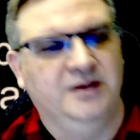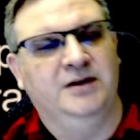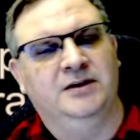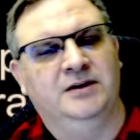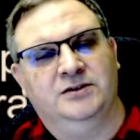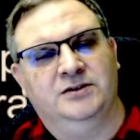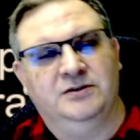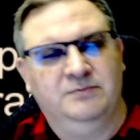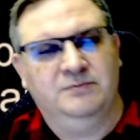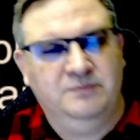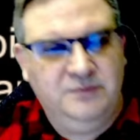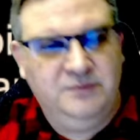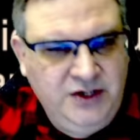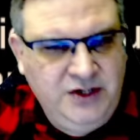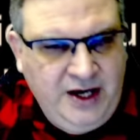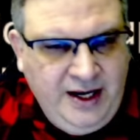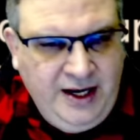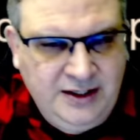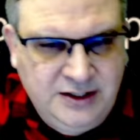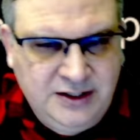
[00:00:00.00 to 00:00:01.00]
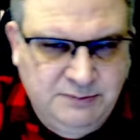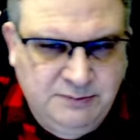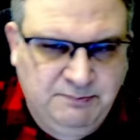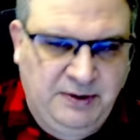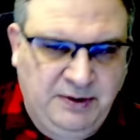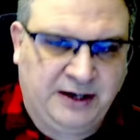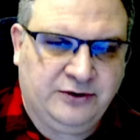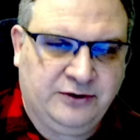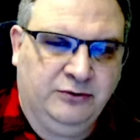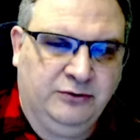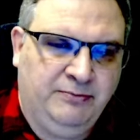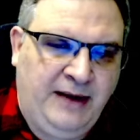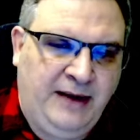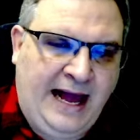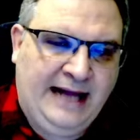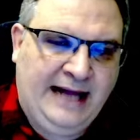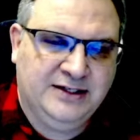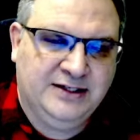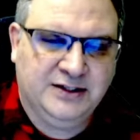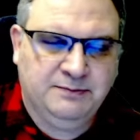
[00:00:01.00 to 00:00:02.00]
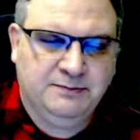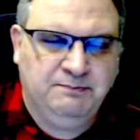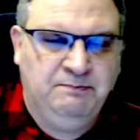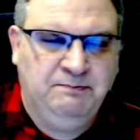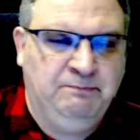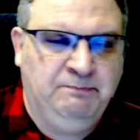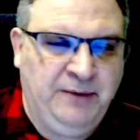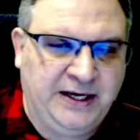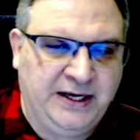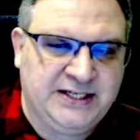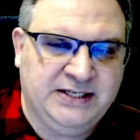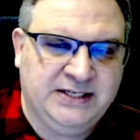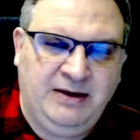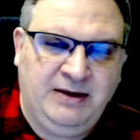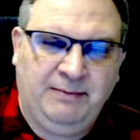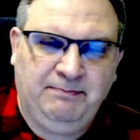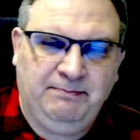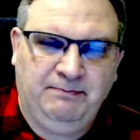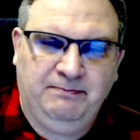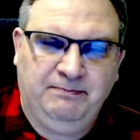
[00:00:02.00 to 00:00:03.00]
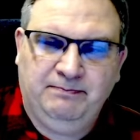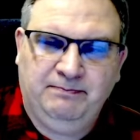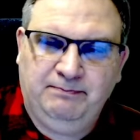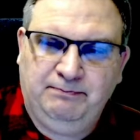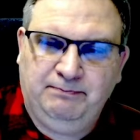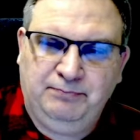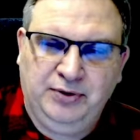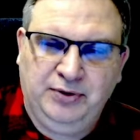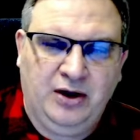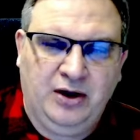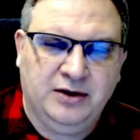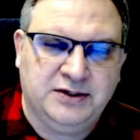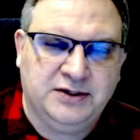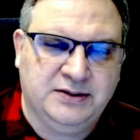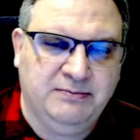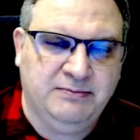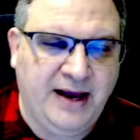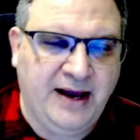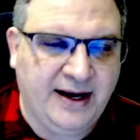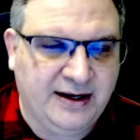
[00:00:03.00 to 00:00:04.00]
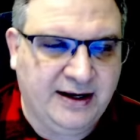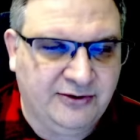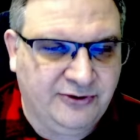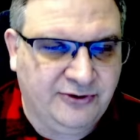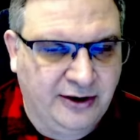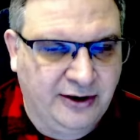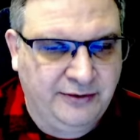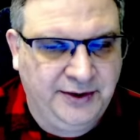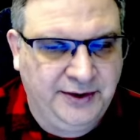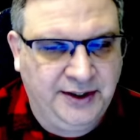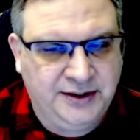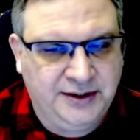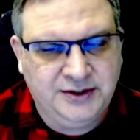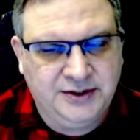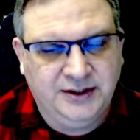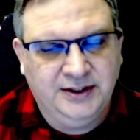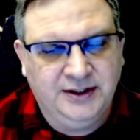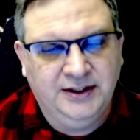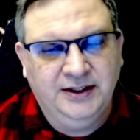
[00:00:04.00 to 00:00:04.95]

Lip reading: So a giant spectral bat just picks him up, plunks him back at far range,